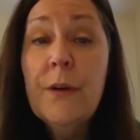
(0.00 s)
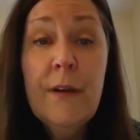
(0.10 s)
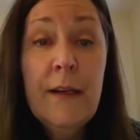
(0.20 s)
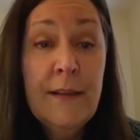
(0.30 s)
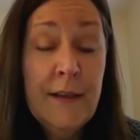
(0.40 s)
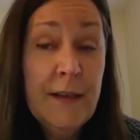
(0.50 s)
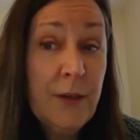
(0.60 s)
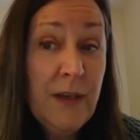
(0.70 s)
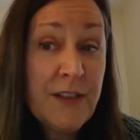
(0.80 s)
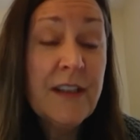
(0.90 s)
then a
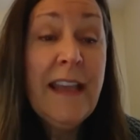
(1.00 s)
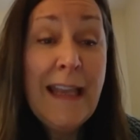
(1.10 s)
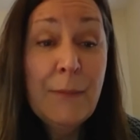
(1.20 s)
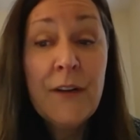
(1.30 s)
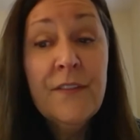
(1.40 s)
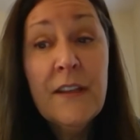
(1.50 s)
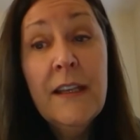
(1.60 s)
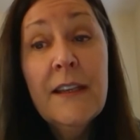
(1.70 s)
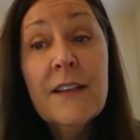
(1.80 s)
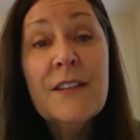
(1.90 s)
question came off the
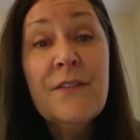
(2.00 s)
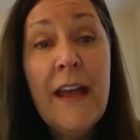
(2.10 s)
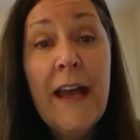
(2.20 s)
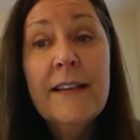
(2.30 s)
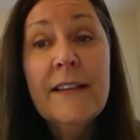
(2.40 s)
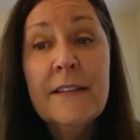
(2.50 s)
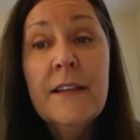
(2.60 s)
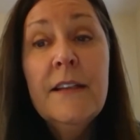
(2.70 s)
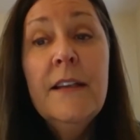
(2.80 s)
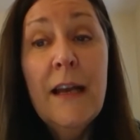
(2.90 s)
heels of that,
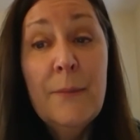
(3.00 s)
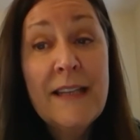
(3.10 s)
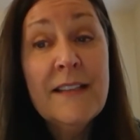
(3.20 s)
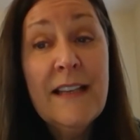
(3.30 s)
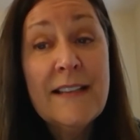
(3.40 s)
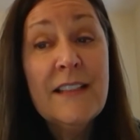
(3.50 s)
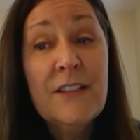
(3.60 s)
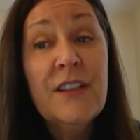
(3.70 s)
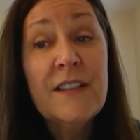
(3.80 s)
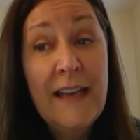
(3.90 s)
and Amanda's asking,
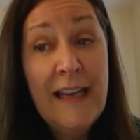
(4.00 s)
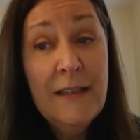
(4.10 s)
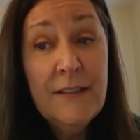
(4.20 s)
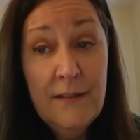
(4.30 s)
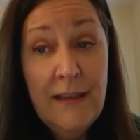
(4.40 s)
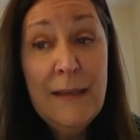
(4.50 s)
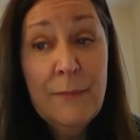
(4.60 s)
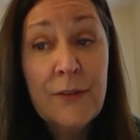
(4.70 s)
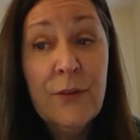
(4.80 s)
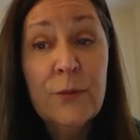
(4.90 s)
she has an
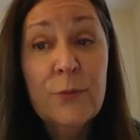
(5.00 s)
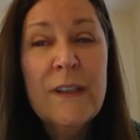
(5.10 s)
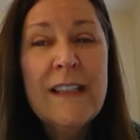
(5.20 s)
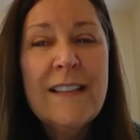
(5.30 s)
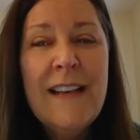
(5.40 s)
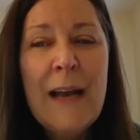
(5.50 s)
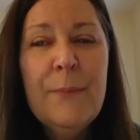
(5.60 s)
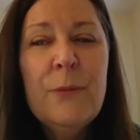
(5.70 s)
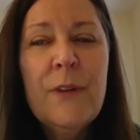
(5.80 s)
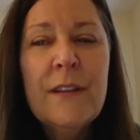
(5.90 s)
eight-month-old, would it not
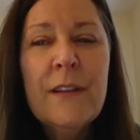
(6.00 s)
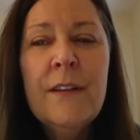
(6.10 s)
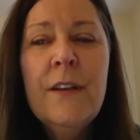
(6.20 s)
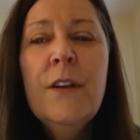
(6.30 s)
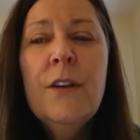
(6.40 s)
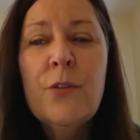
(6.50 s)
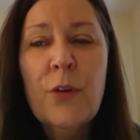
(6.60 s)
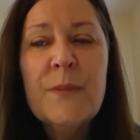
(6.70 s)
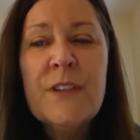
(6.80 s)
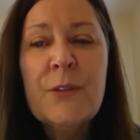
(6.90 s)
be within
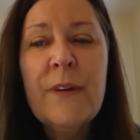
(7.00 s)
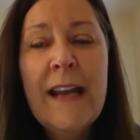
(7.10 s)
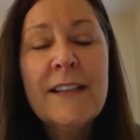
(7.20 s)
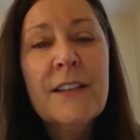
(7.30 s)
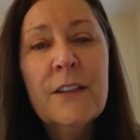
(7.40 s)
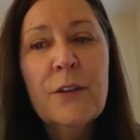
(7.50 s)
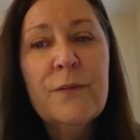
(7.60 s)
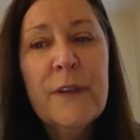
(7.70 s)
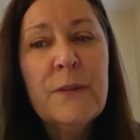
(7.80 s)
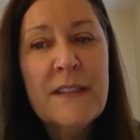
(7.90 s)
norms to react to low
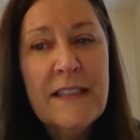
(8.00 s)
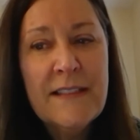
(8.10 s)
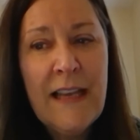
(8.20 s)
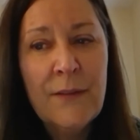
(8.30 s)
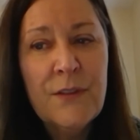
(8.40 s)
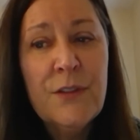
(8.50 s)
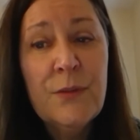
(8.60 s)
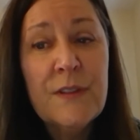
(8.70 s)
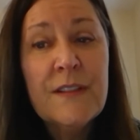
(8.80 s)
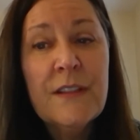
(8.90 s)
frequency sounds due
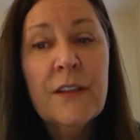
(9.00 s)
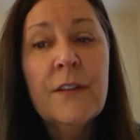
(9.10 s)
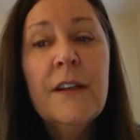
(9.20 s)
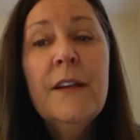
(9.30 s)
to still